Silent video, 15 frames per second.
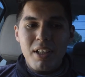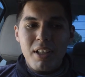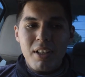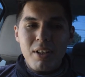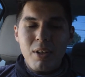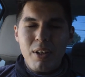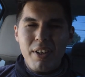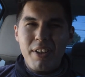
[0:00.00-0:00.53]

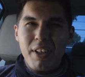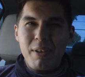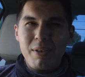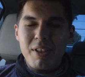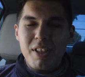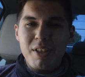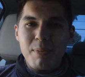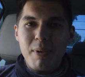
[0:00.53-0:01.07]
or I think it
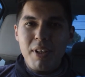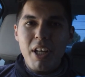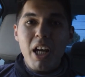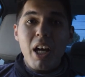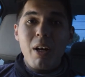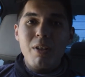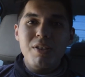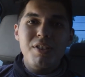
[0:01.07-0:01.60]
was this month,
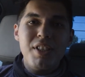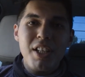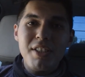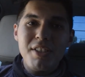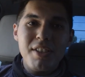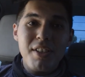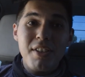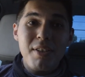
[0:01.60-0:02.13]
I was
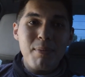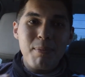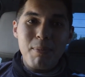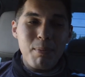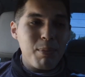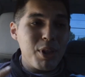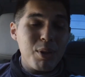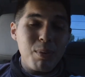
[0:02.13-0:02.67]
destined
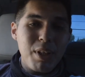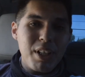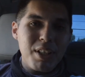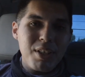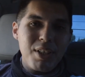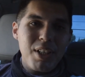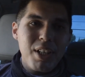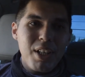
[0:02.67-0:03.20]
between